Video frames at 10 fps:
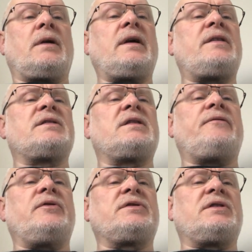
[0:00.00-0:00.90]
Now this
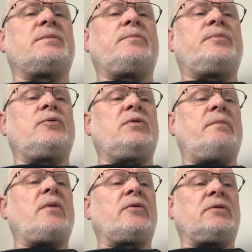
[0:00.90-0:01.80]
difference is purely
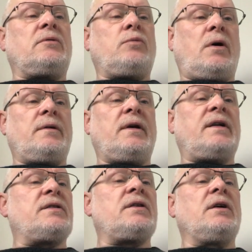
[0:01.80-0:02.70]
moral one,
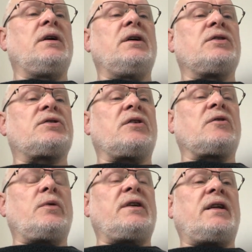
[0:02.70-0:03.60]
and
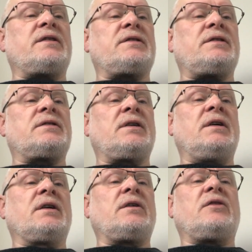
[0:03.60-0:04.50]
psychoanalysis
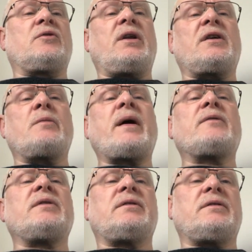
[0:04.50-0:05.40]
cannot do anything
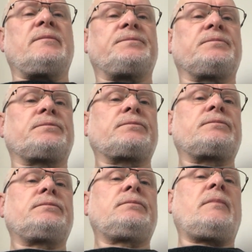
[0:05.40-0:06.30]
about it.
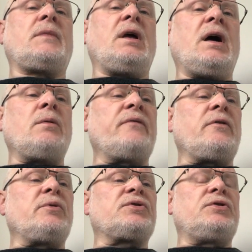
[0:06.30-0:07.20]

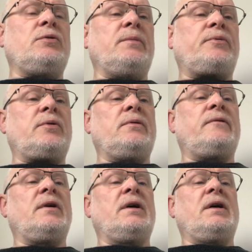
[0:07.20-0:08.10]
However much you
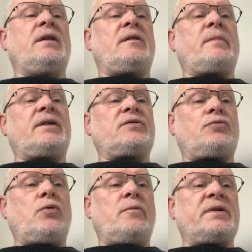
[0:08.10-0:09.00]
improve the man's
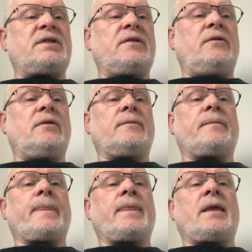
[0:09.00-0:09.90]
raw material,
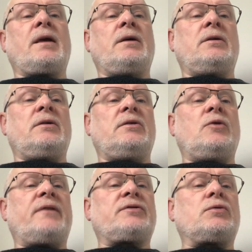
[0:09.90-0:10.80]

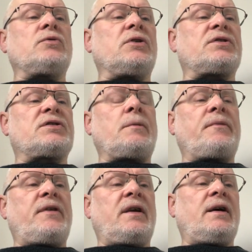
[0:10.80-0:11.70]
you have still got
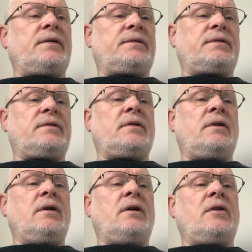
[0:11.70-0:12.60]
something else,
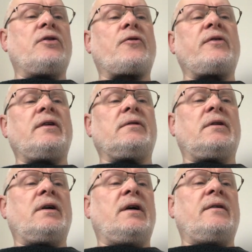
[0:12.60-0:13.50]
the
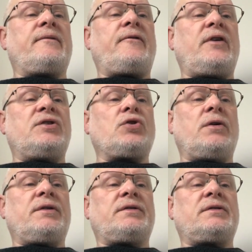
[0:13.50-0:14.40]
real free
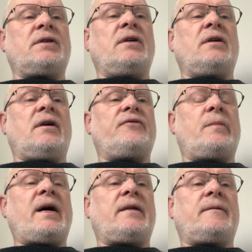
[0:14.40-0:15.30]
choice of
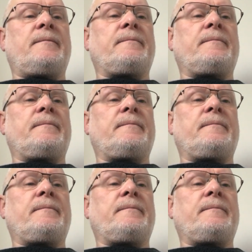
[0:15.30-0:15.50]
the man.